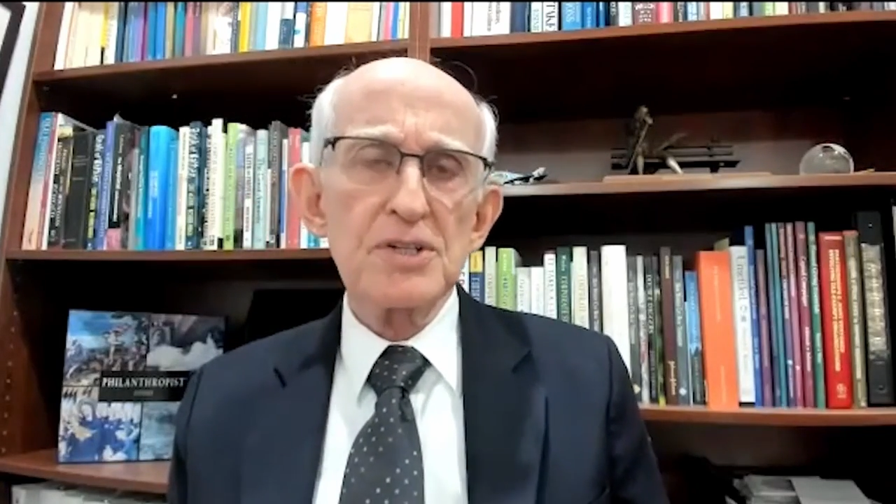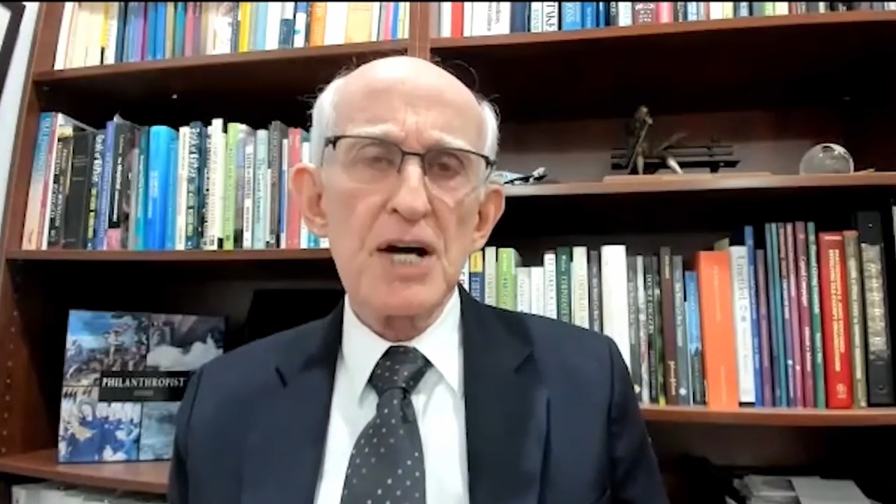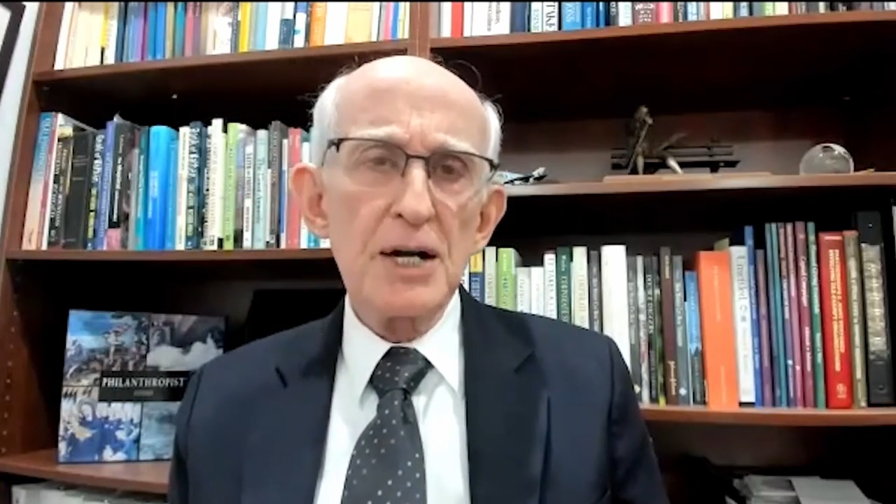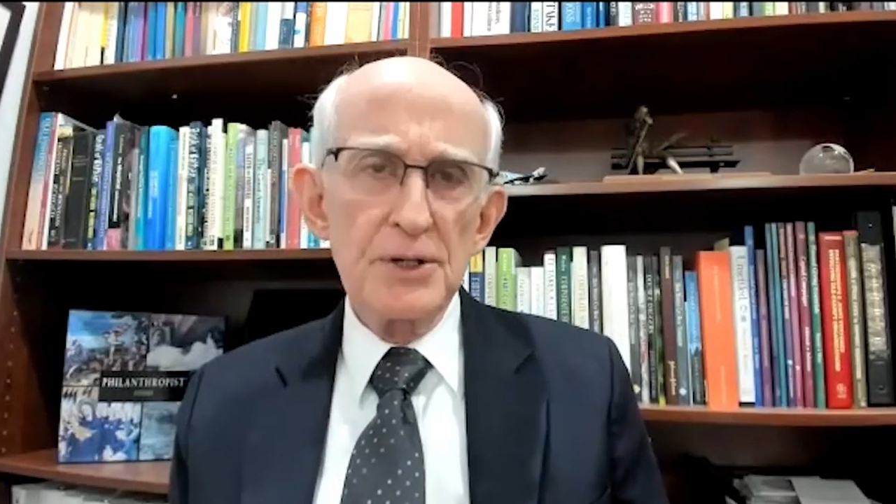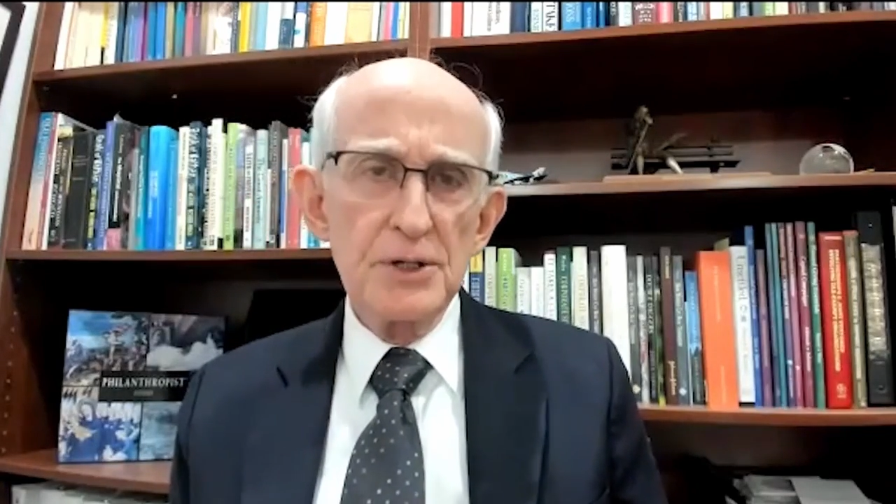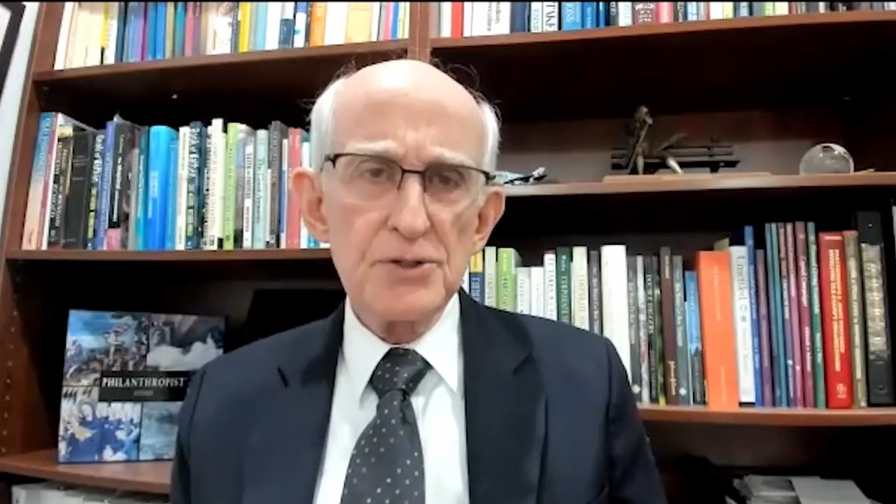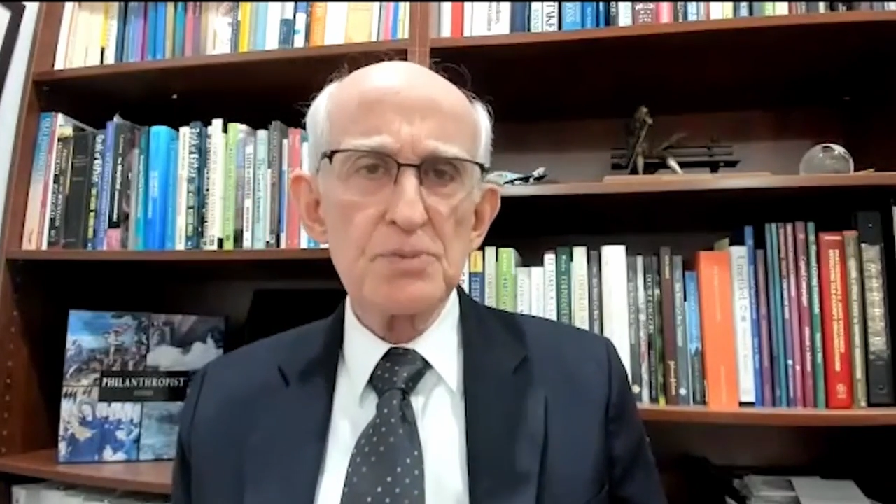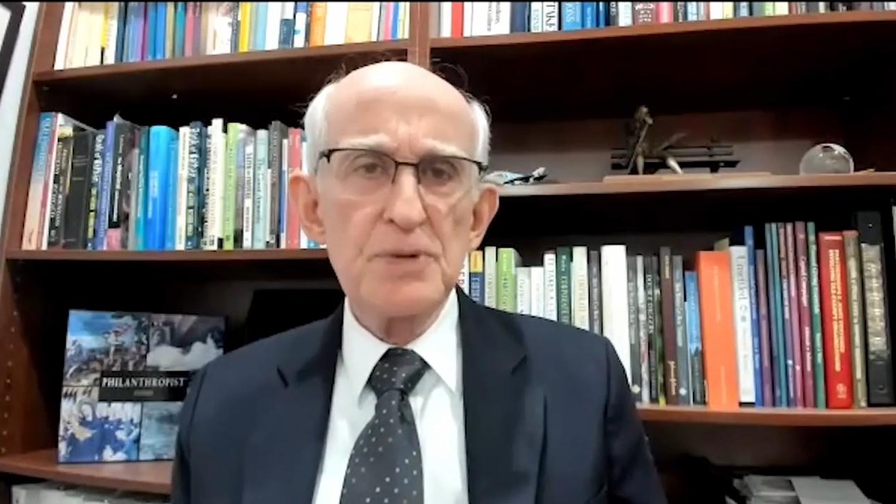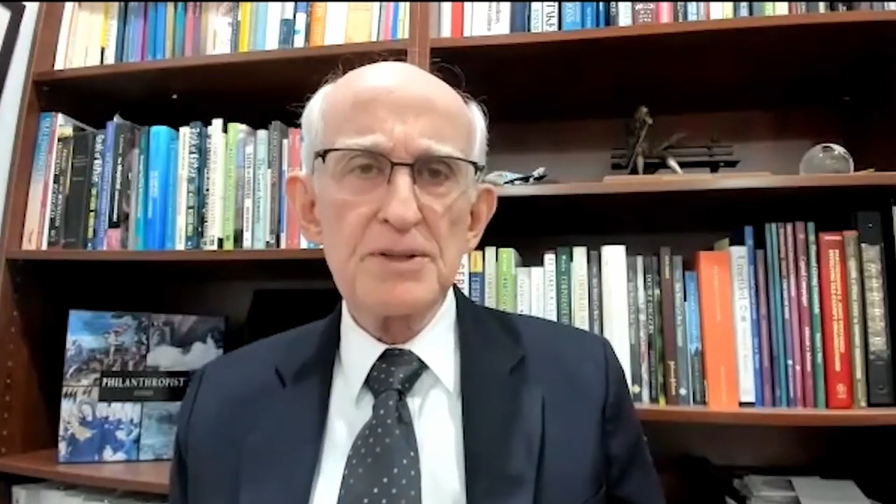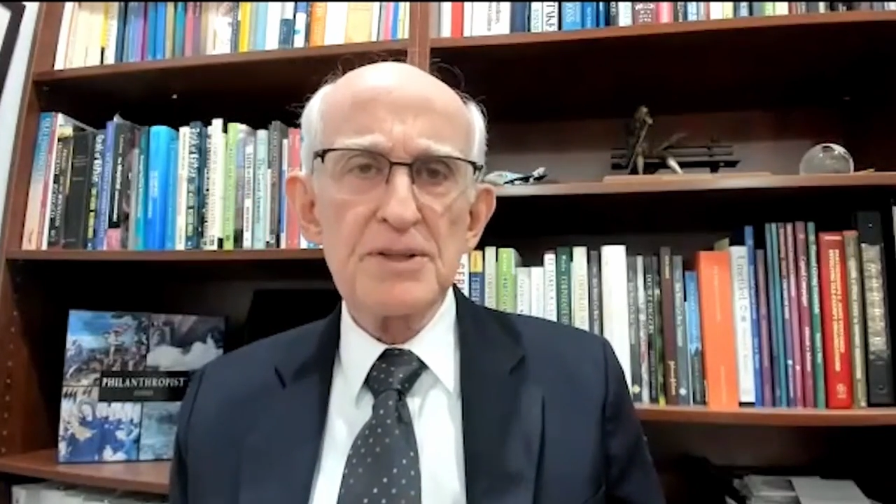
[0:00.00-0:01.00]
Tanya
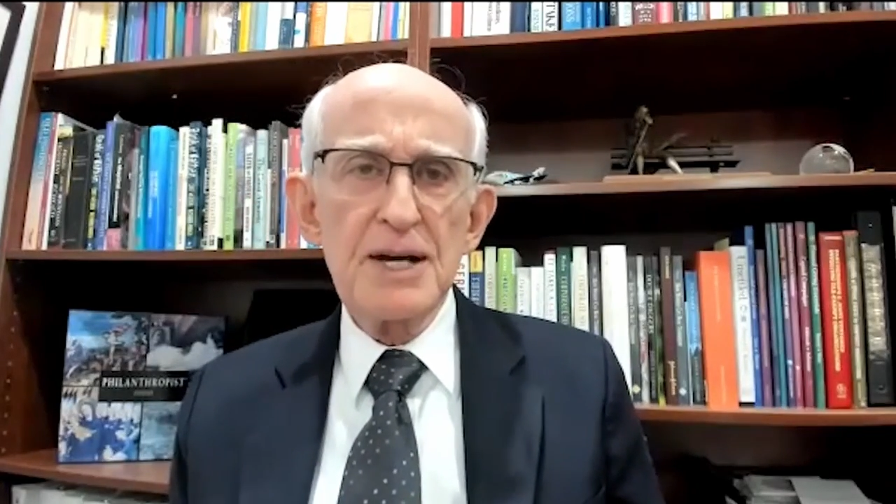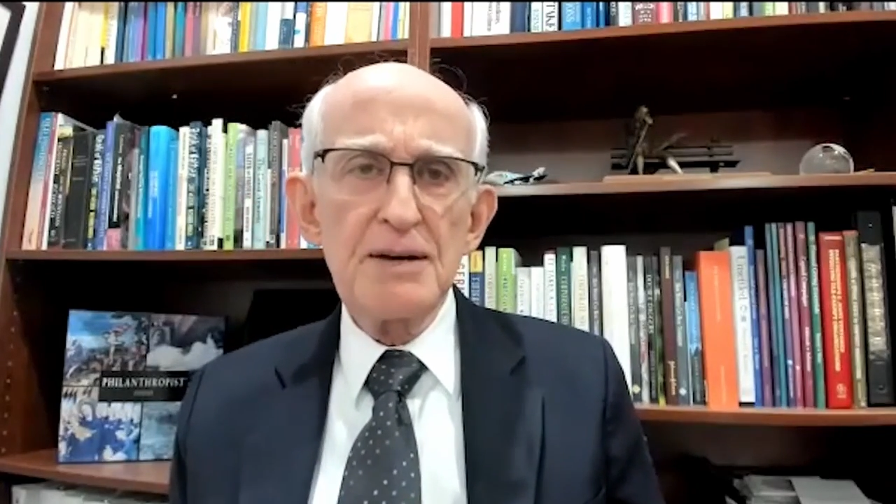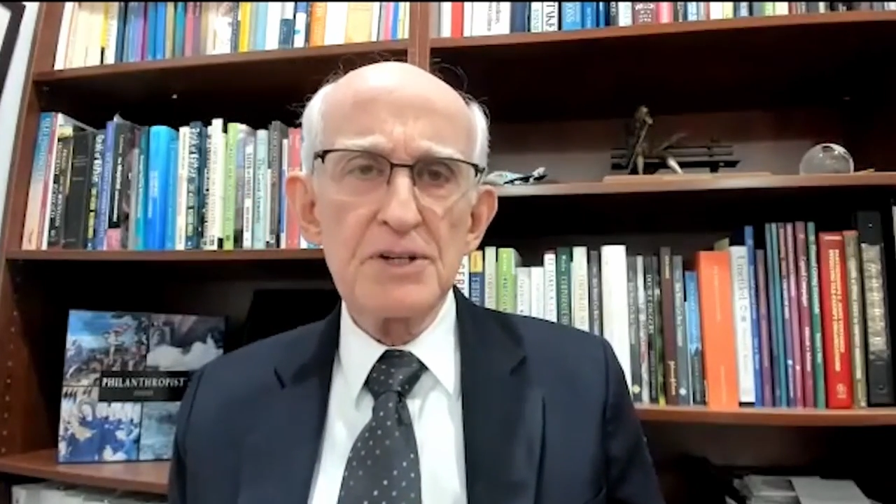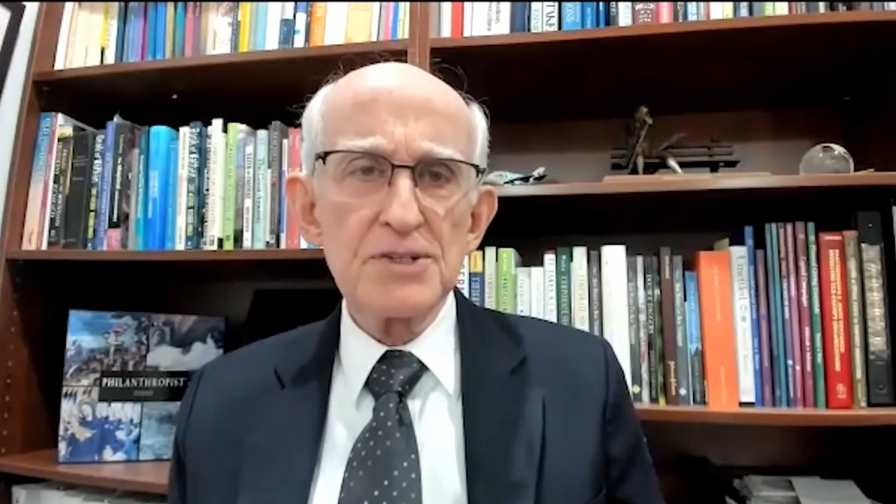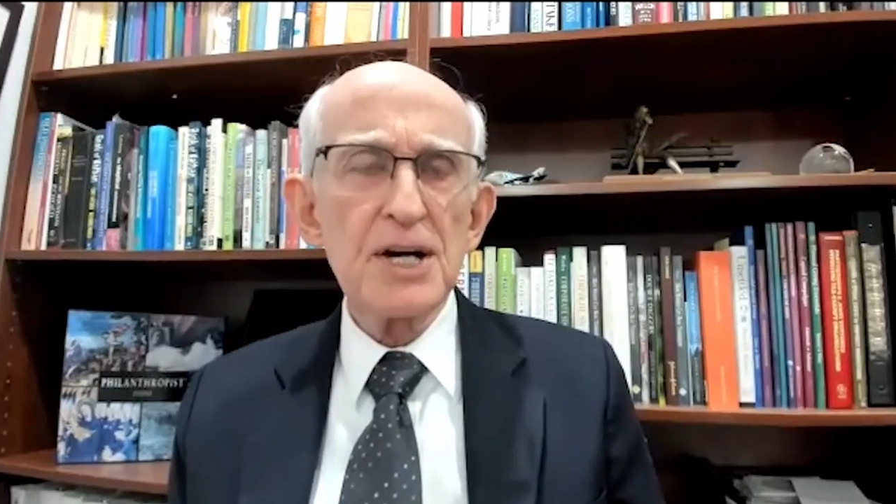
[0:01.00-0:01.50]
Smith Evans.